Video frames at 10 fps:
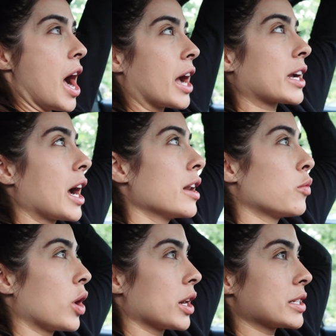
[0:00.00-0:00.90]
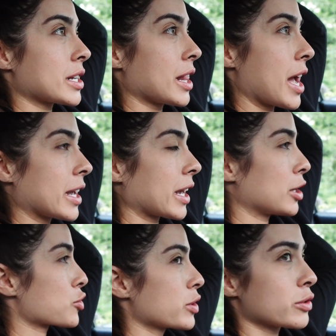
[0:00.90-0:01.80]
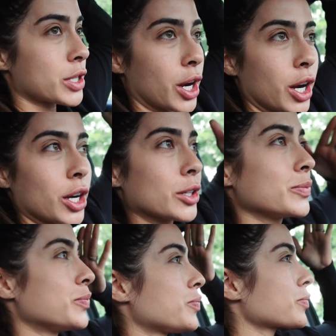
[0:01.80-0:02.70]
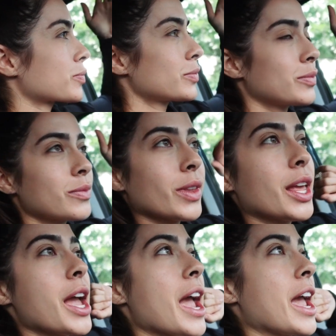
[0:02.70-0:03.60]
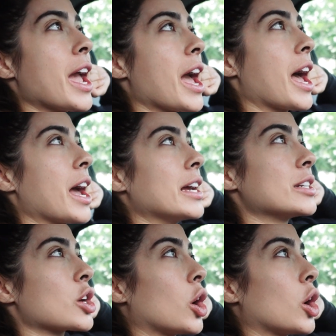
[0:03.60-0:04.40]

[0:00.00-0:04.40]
I kind of wanted to like introduce her and